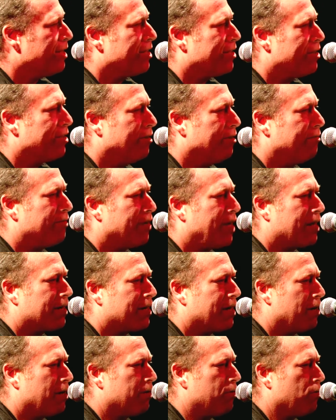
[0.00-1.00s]
the fact
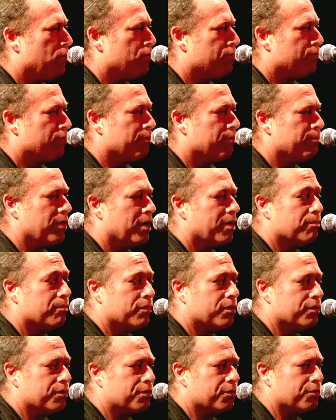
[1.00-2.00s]
I don't
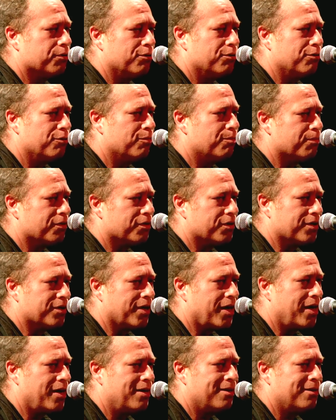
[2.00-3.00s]
remember to
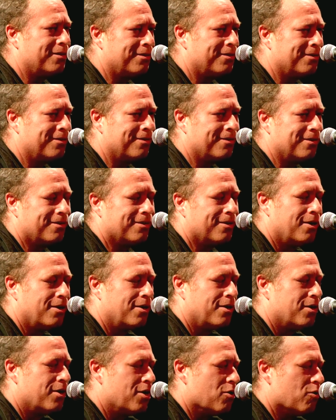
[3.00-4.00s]
pretend.
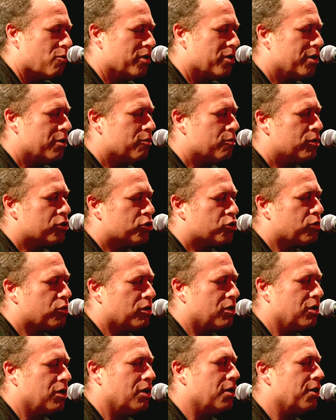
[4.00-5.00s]
We once were
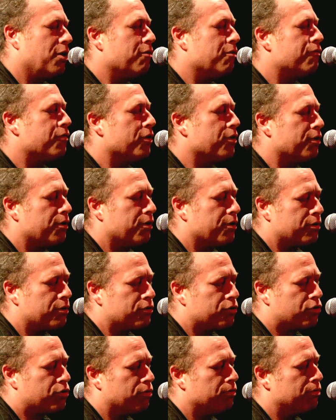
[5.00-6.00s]

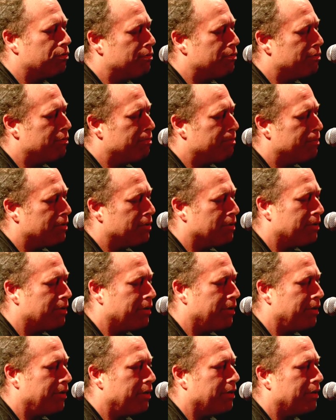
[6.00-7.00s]
lovers who
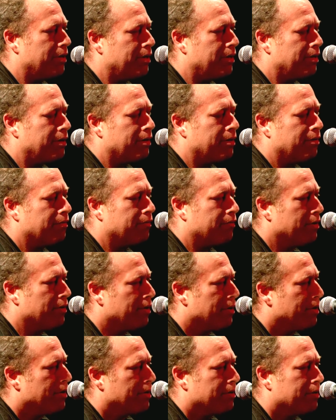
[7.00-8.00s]
believed
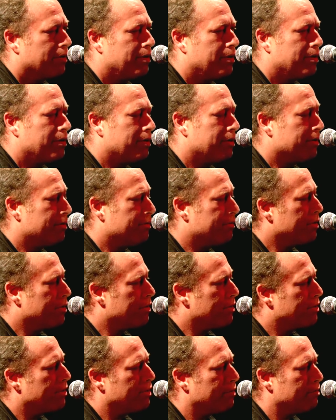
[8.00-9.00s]
that
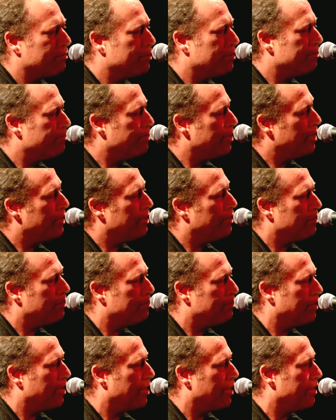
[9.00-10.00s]
everything would be
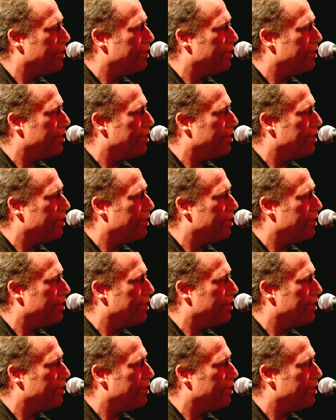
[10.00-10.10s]
alright.